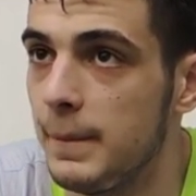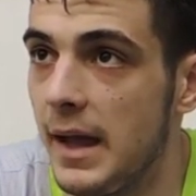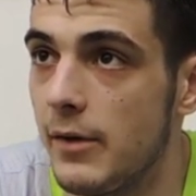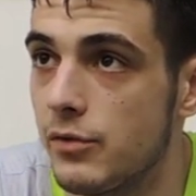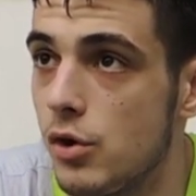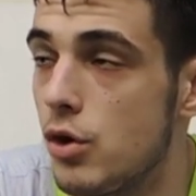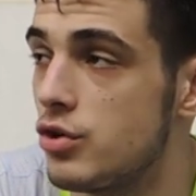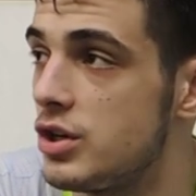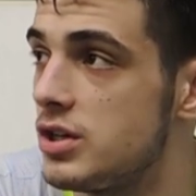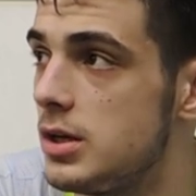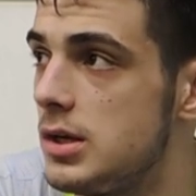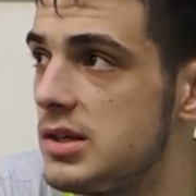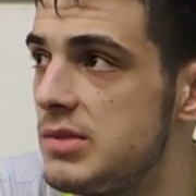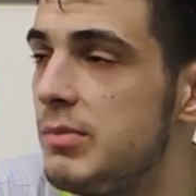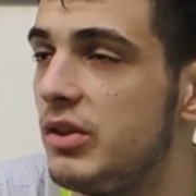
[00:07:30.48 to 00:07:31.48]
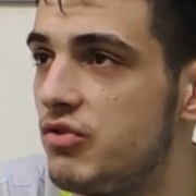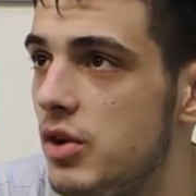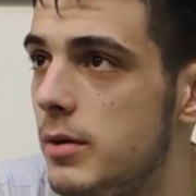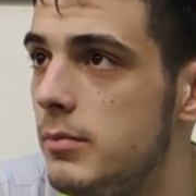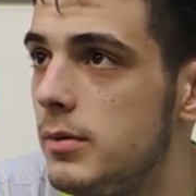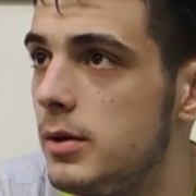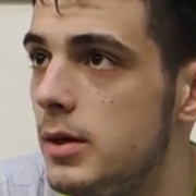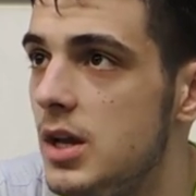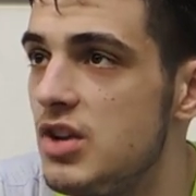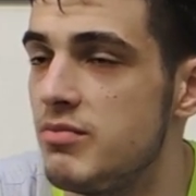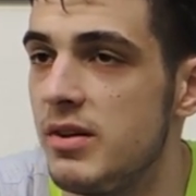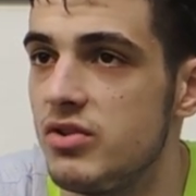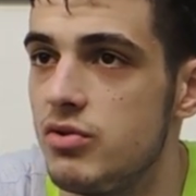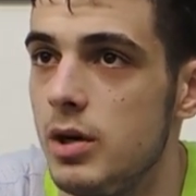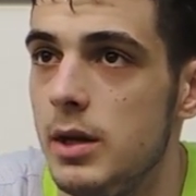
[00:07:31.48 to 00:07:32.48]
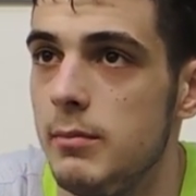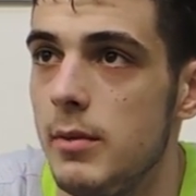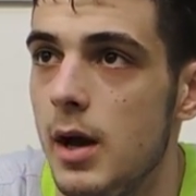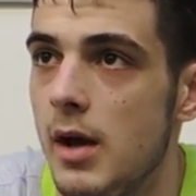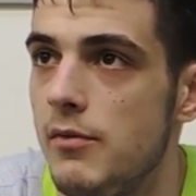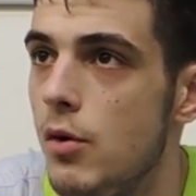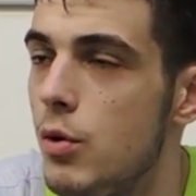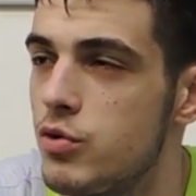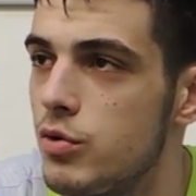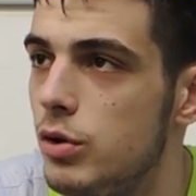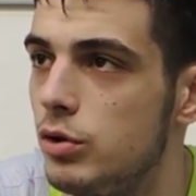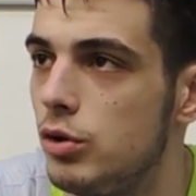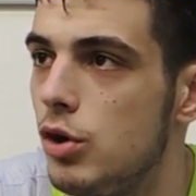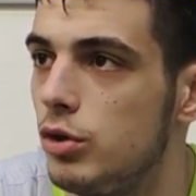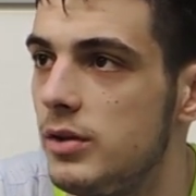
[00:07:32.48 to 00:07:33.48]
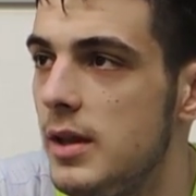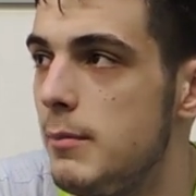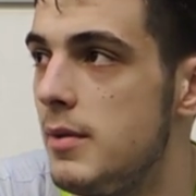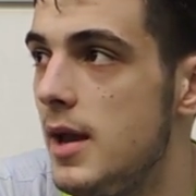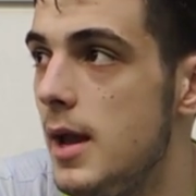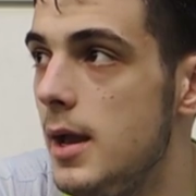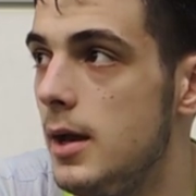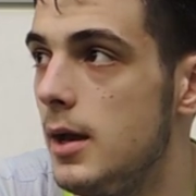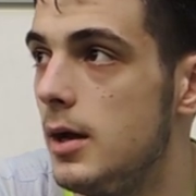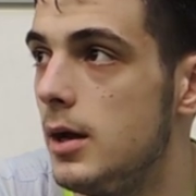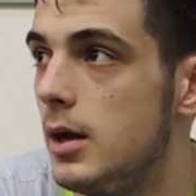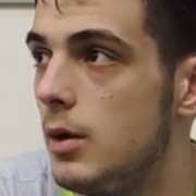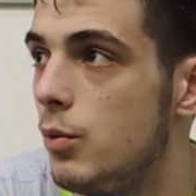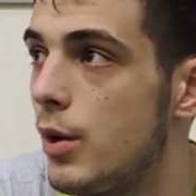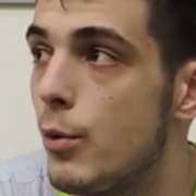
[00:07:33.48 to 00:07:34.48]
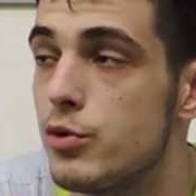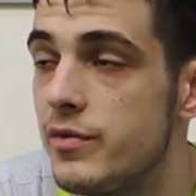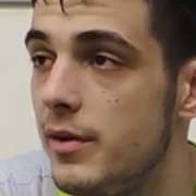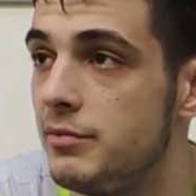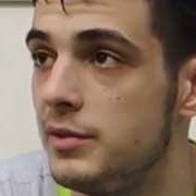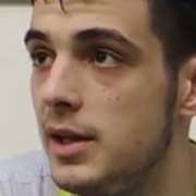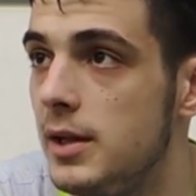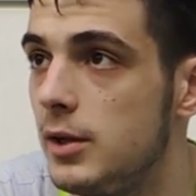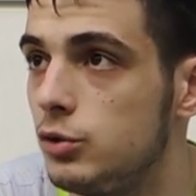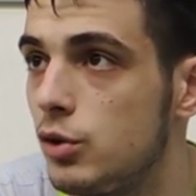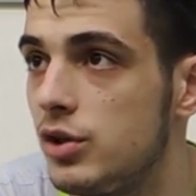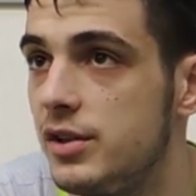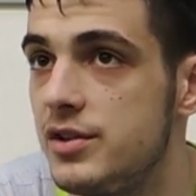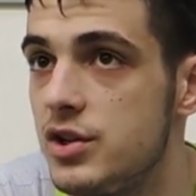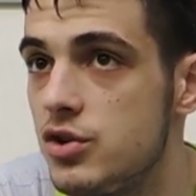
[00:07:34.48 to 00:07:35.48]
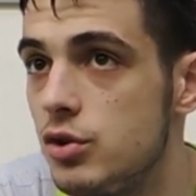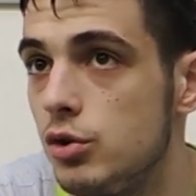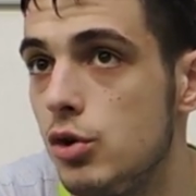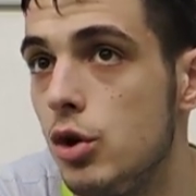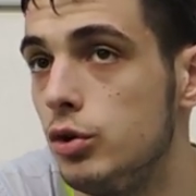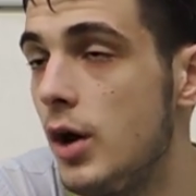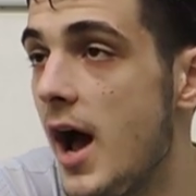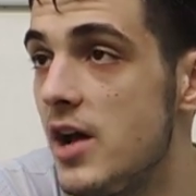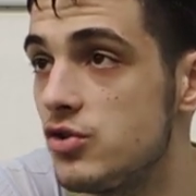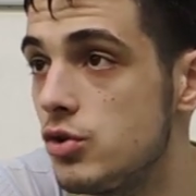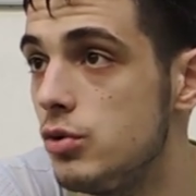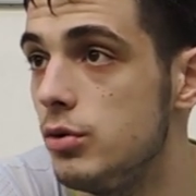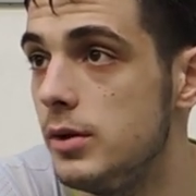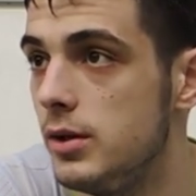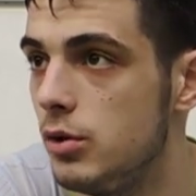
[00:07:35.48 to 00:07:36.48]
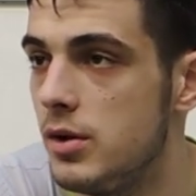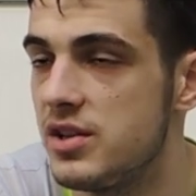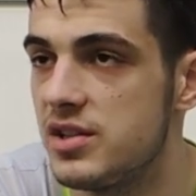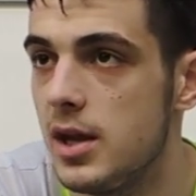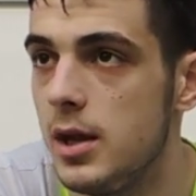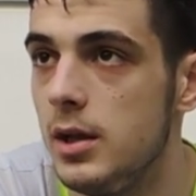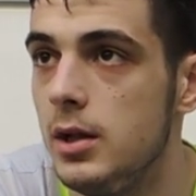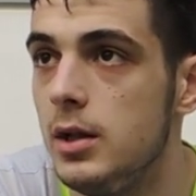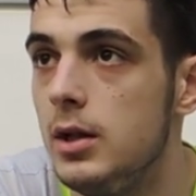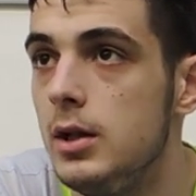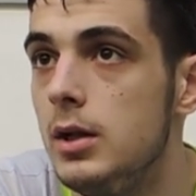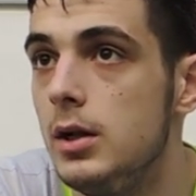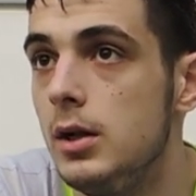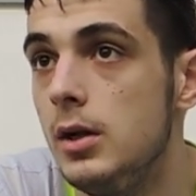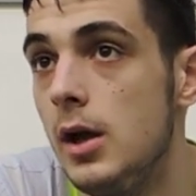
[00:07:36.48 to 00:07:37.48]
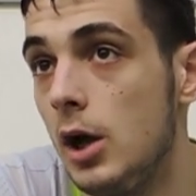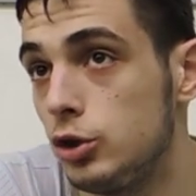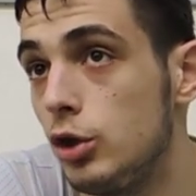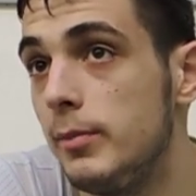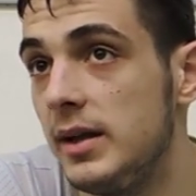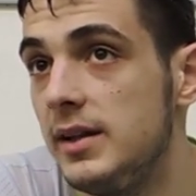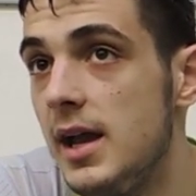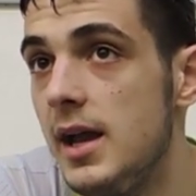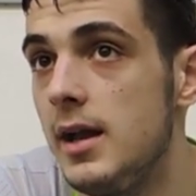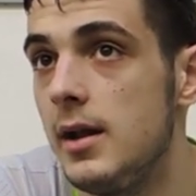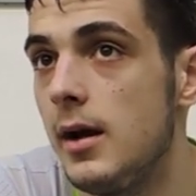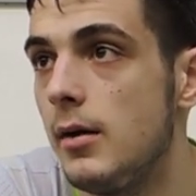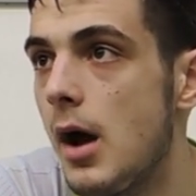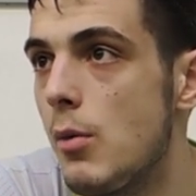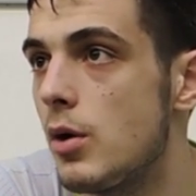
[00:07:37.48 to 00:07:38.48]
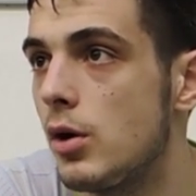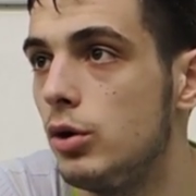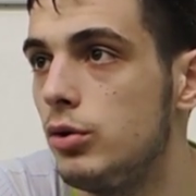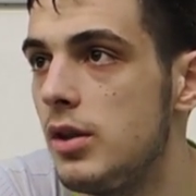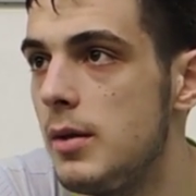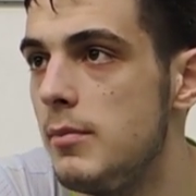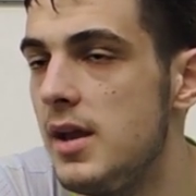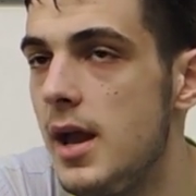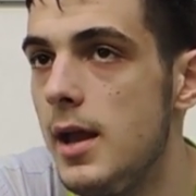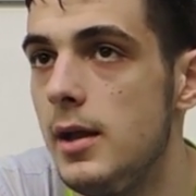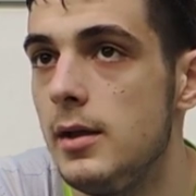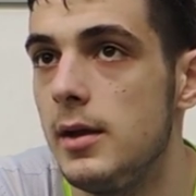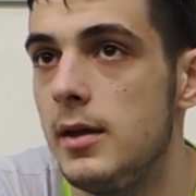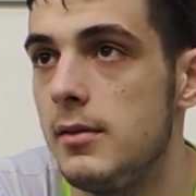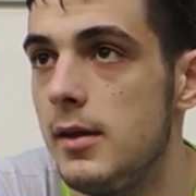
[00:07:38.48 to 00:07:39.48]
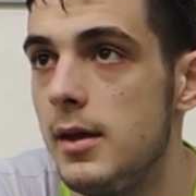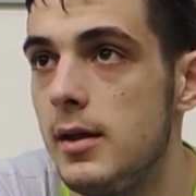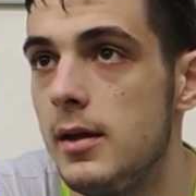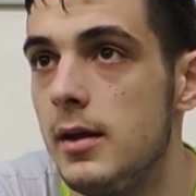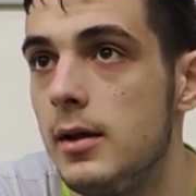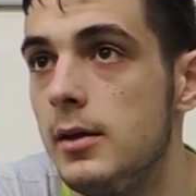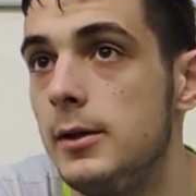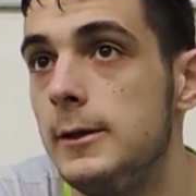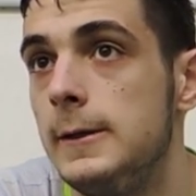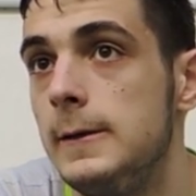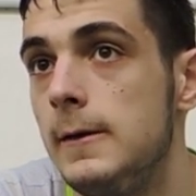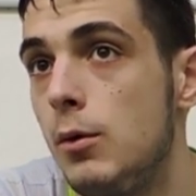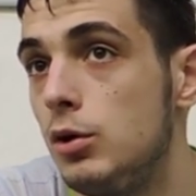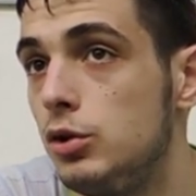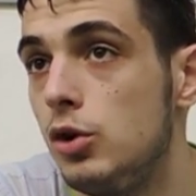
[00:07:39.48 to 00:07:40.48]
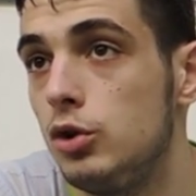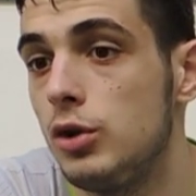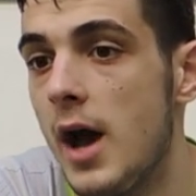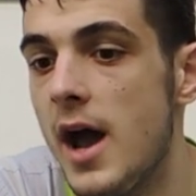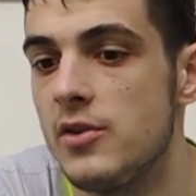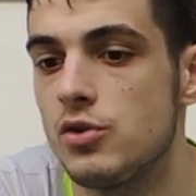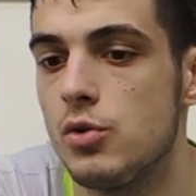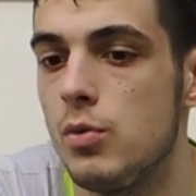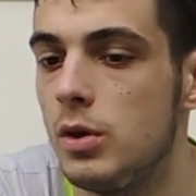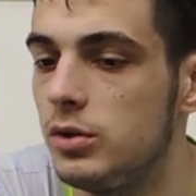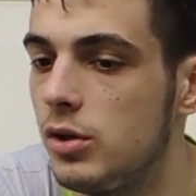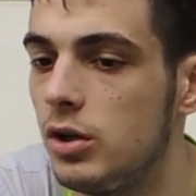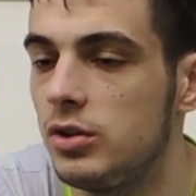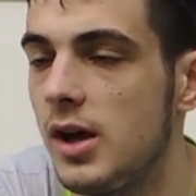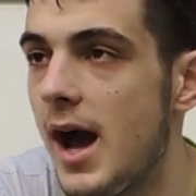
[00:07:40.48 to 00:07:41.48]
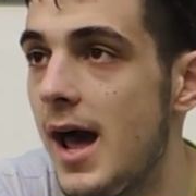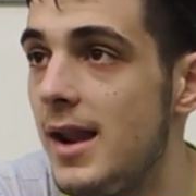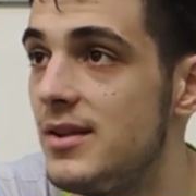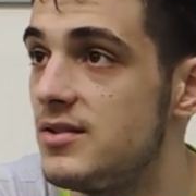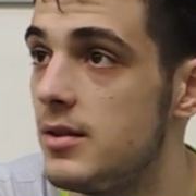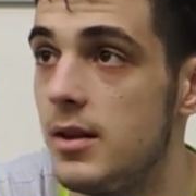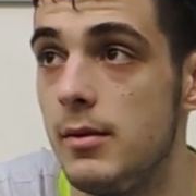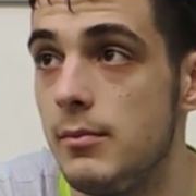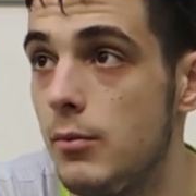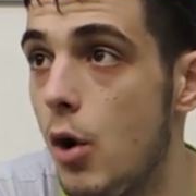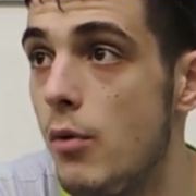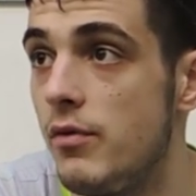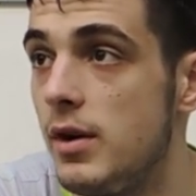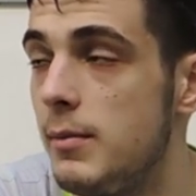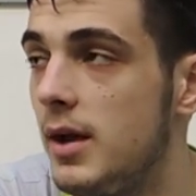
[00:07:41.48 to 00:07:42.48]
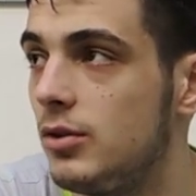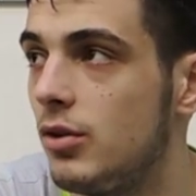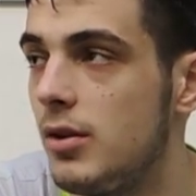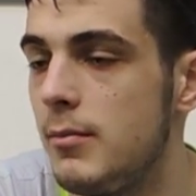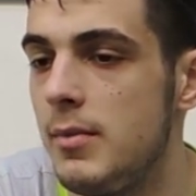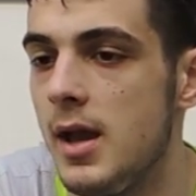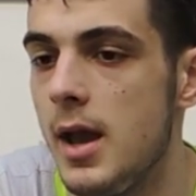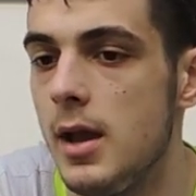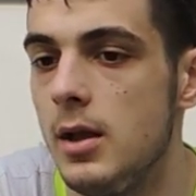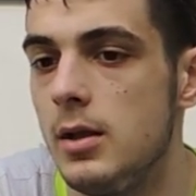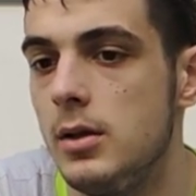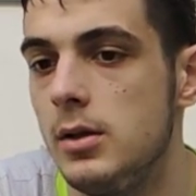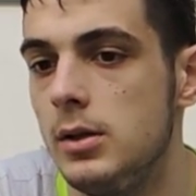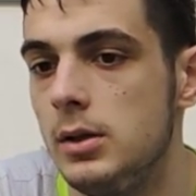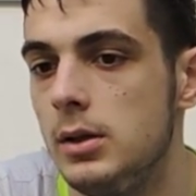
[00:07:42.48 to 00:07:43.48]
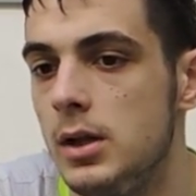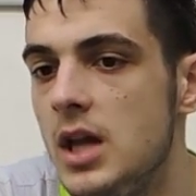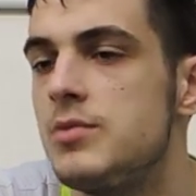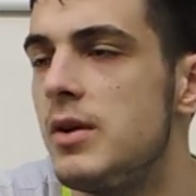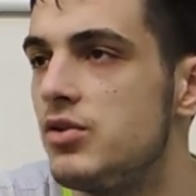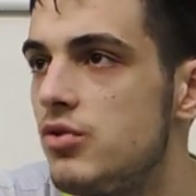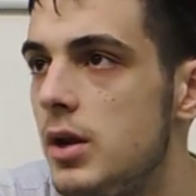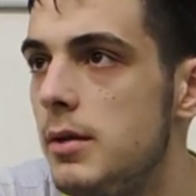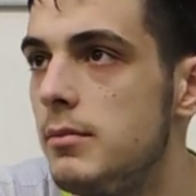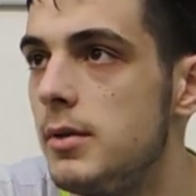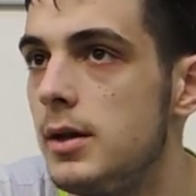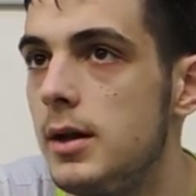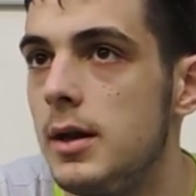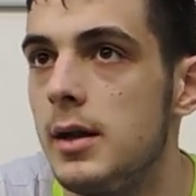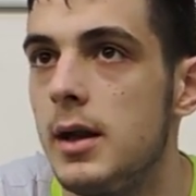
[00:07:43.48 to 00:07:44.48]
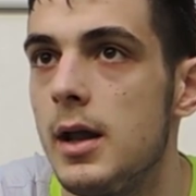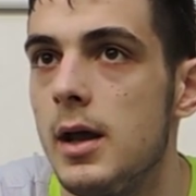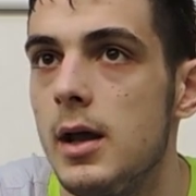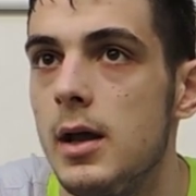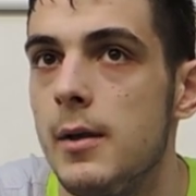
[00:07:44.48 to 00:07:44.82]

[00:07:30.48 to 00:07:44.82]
Yeah, of course. It's my dream. It's my dream. I've always wanted to go to the NBA. When I was 15, I took a decision to go to high school in USA. I told my dad I want to go to the NBA, and then I wanted to go to high school, wanted to go to college, and then hopefully make it to the NBA. It's my dream, and